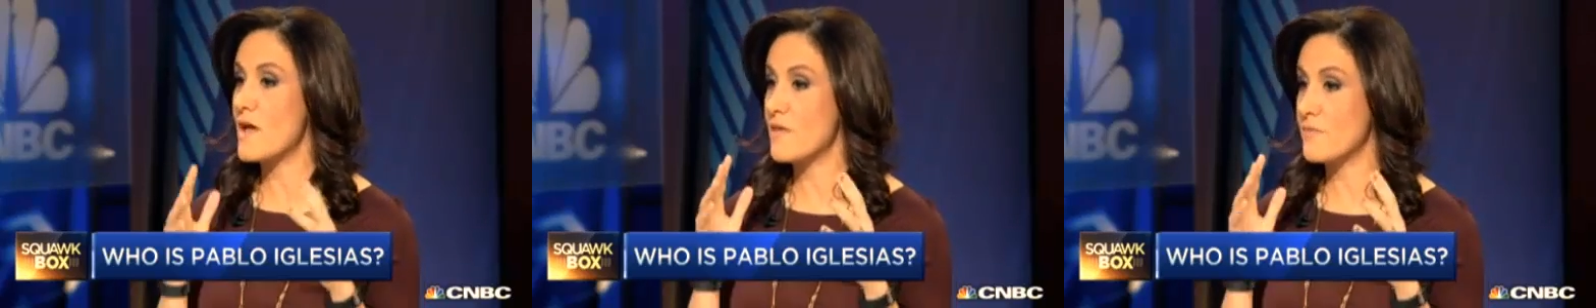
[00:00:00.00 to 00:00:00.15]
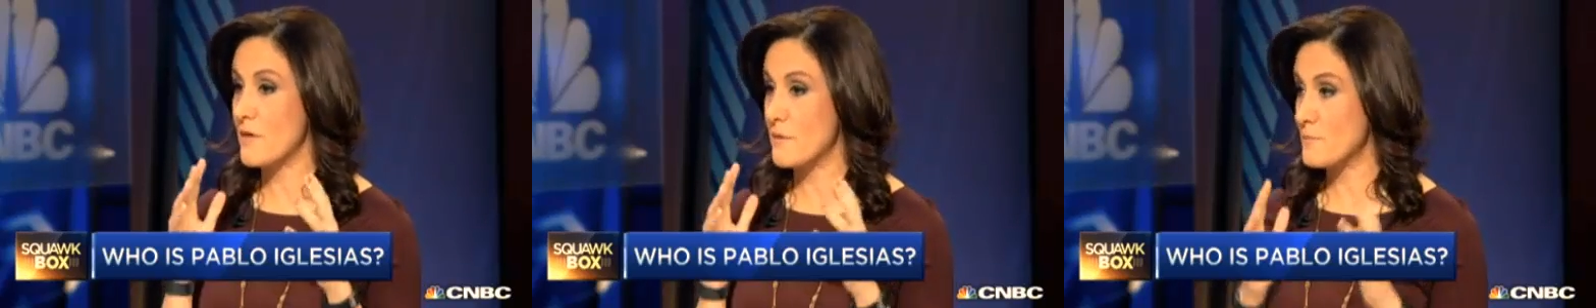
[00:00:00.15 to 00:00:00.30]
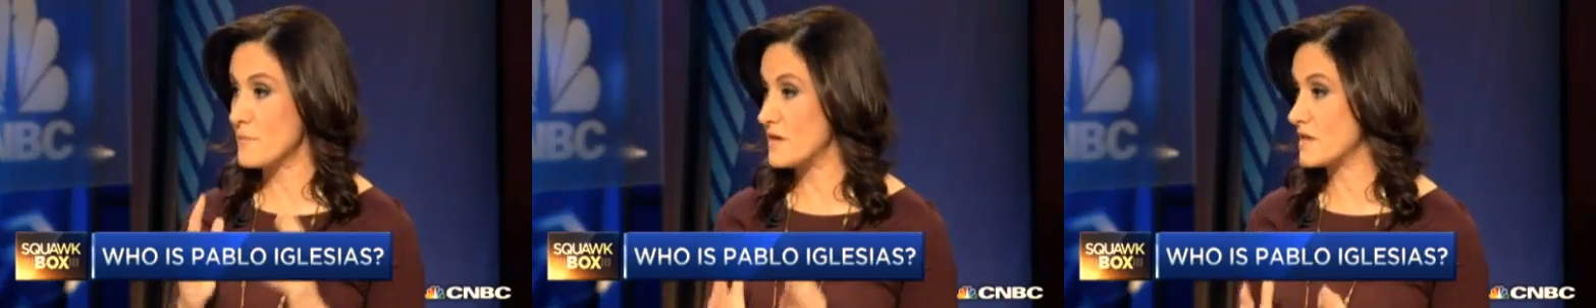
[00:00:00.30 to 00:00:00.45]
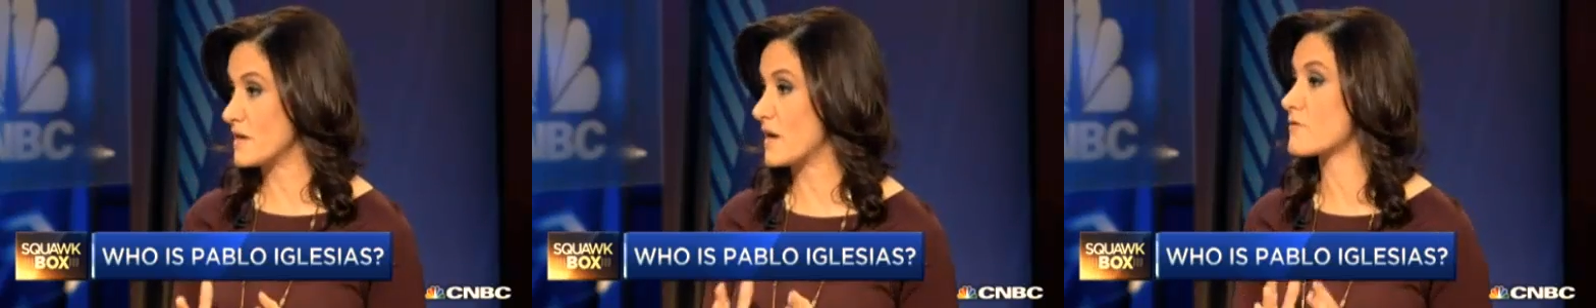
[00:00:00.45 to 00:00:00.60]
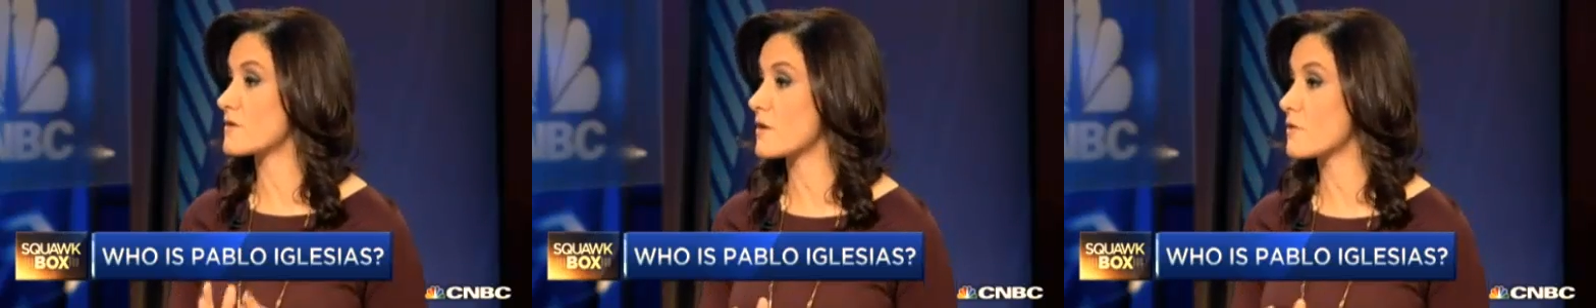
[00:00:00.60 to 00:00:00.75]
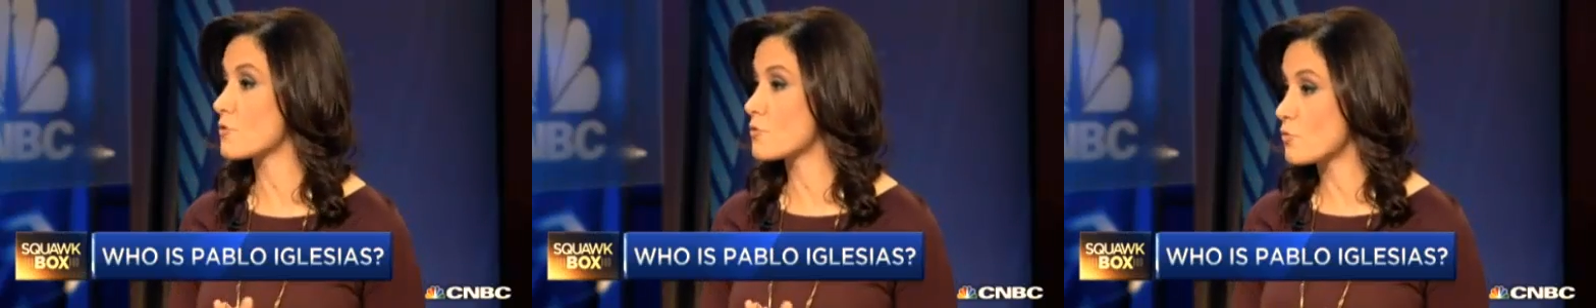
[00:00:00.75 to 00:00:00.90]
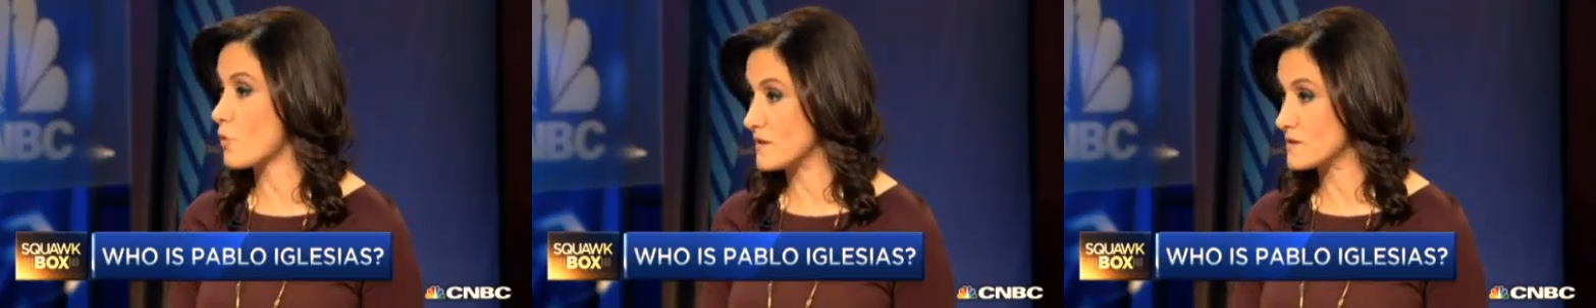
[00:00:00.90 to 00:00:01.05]
They meet every
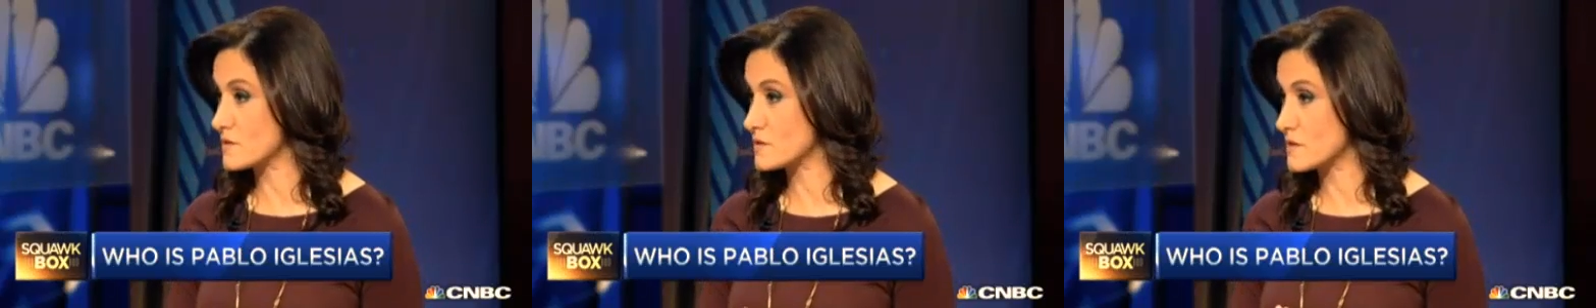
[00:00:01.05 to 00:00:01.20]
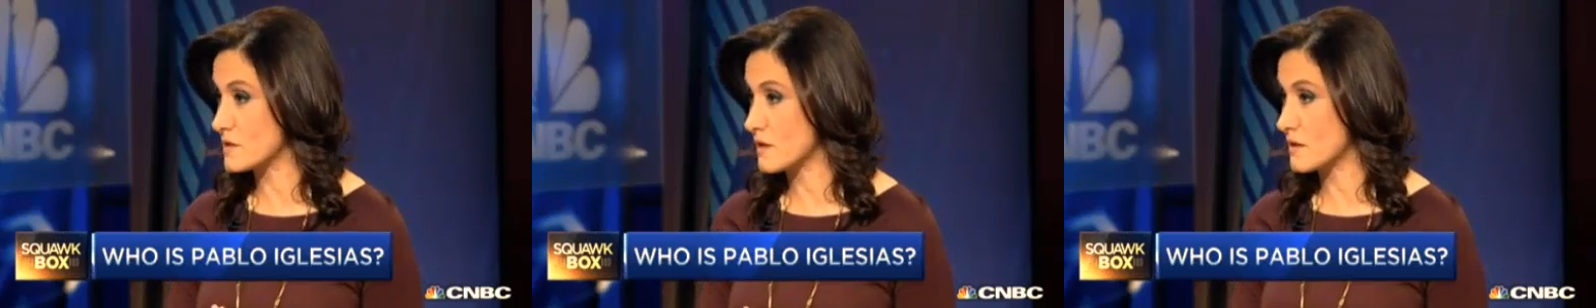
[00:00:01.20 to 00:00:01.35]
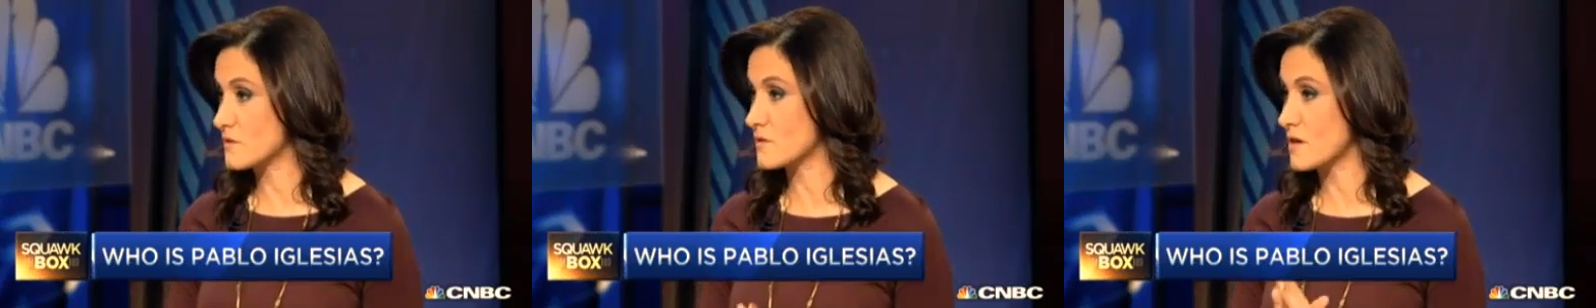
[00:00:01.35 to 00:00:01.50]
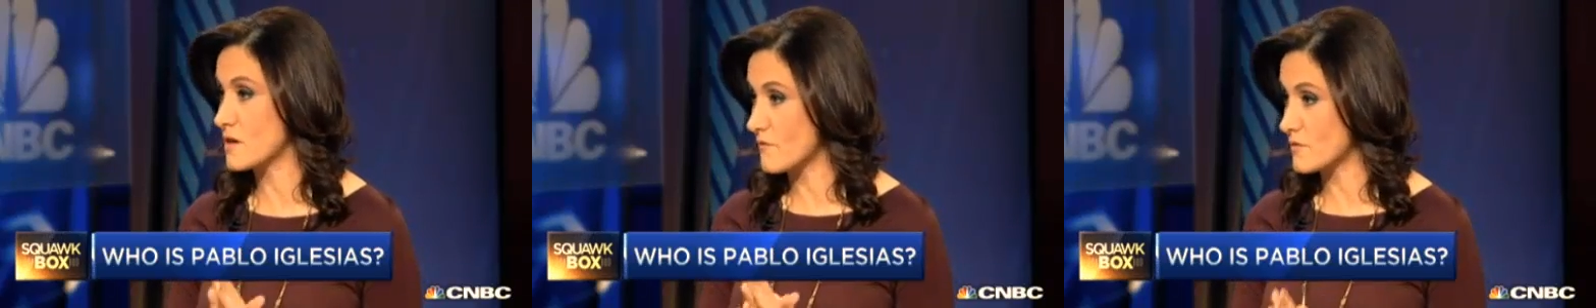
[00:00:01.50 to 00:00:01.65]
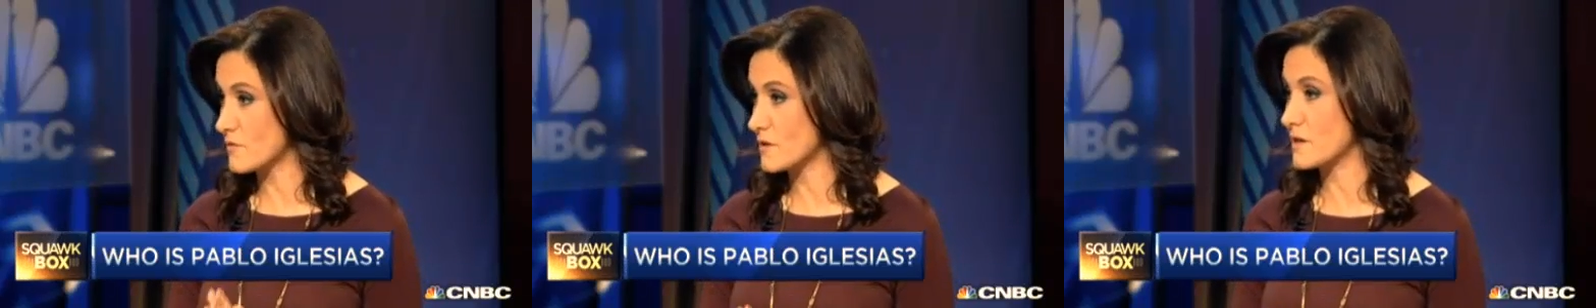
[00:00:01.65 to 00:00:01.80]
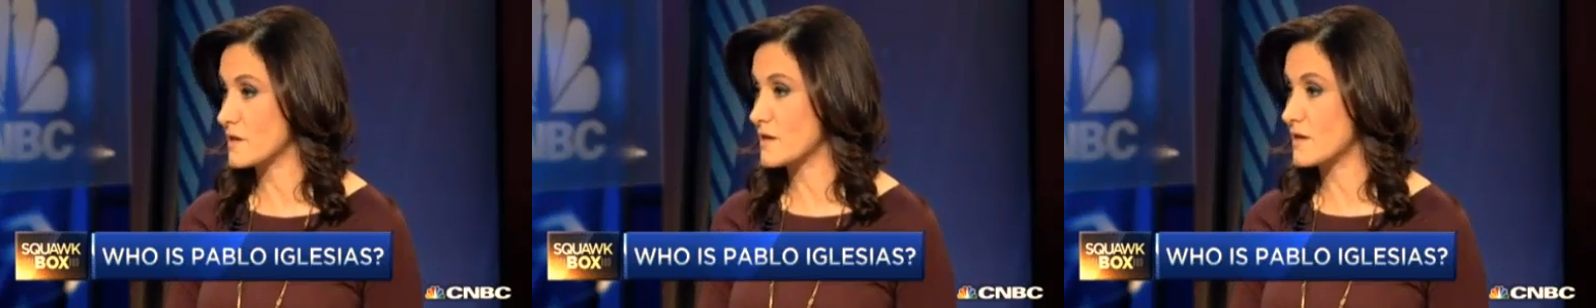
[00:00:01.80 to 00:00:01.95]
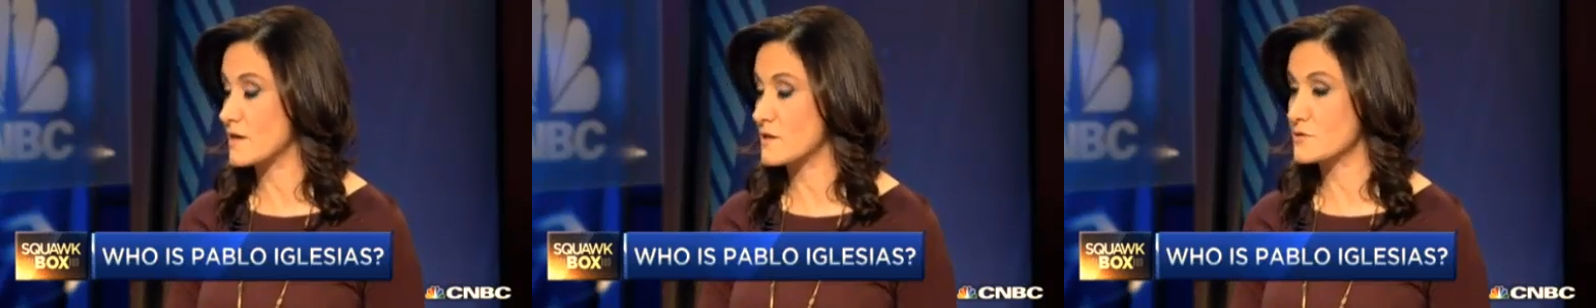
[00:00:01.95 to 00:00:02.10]
other Wednesday, the
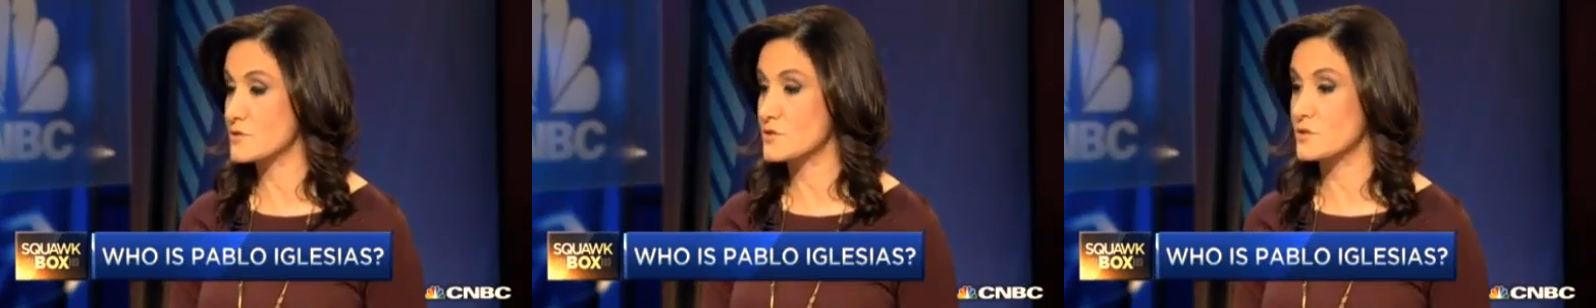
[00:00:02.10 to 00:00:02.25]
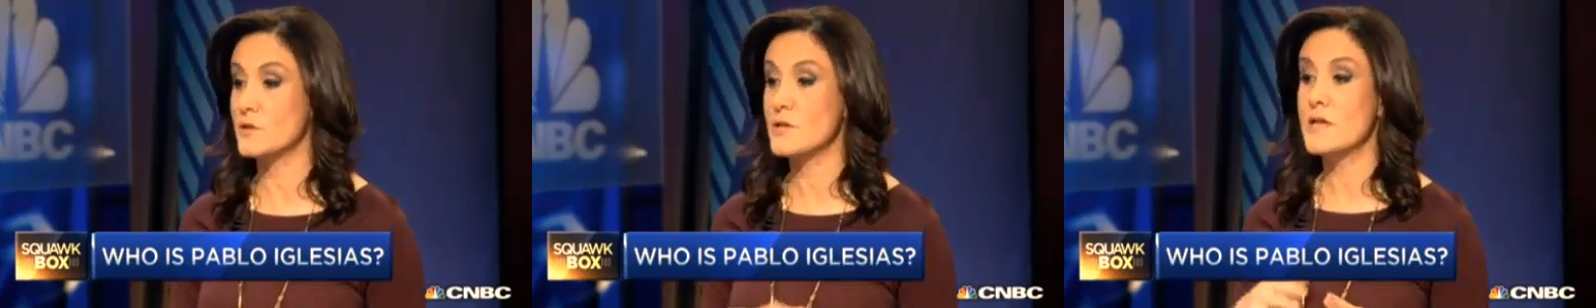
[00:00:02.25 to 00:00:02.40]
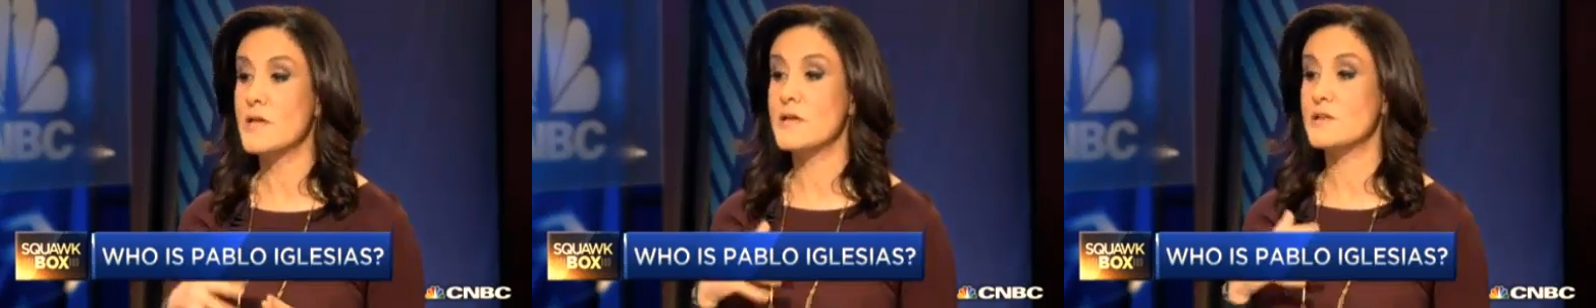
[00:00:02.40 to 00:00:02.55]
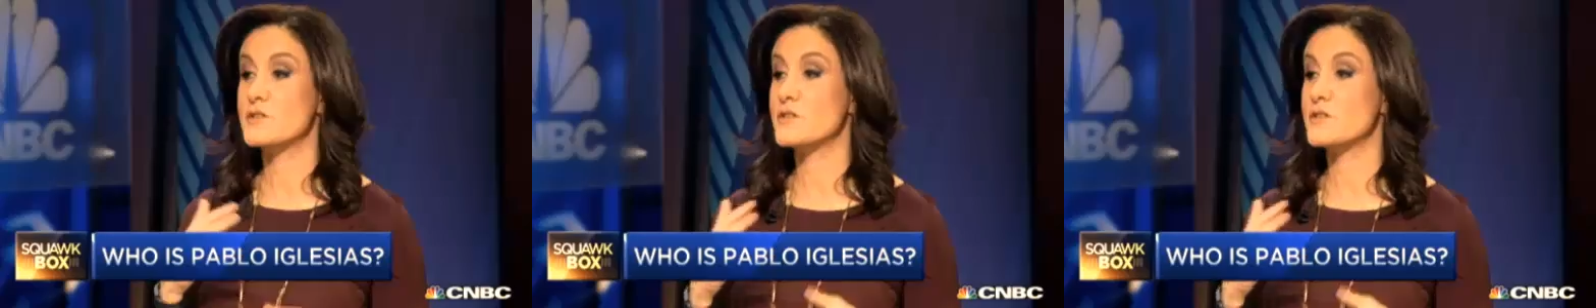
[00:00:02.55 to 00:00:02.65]
Governing Council,